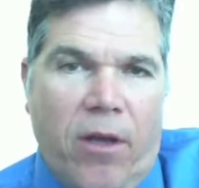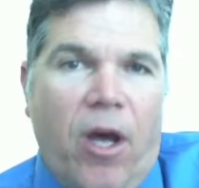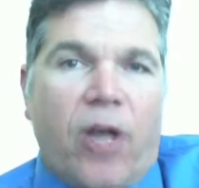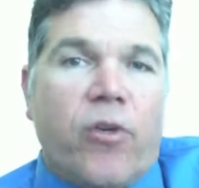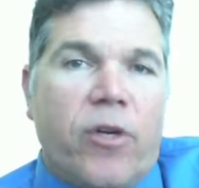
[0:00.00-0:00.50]

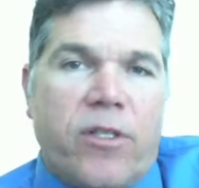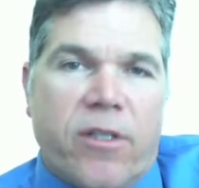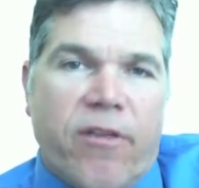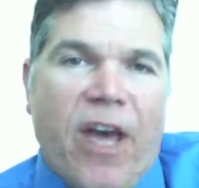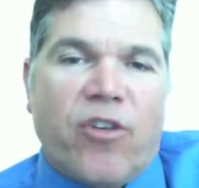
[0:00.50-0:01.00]
hundreds
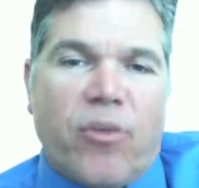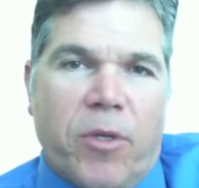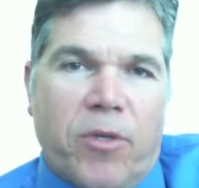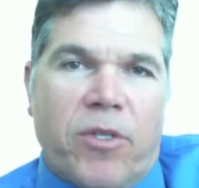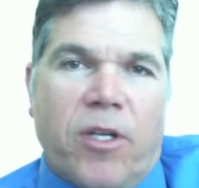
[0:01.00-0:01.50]
of
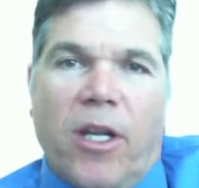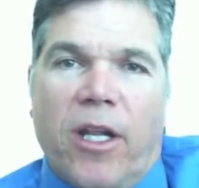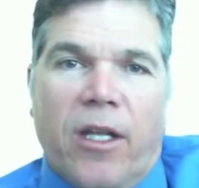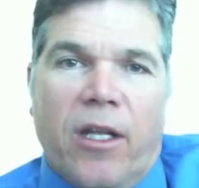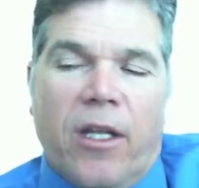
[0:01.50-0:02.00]
attributes in an
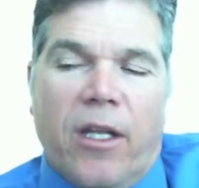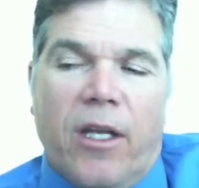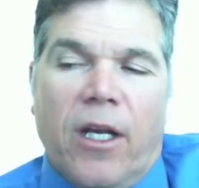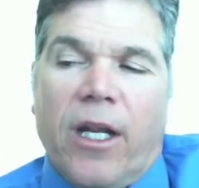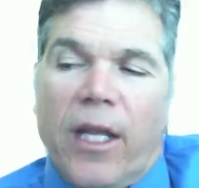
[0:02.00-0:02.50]

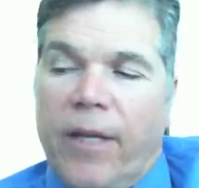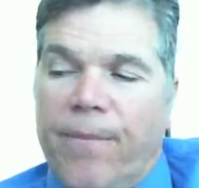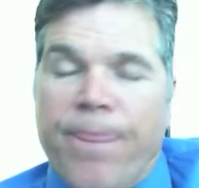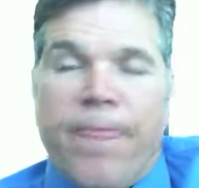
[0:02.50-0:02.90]
inlet.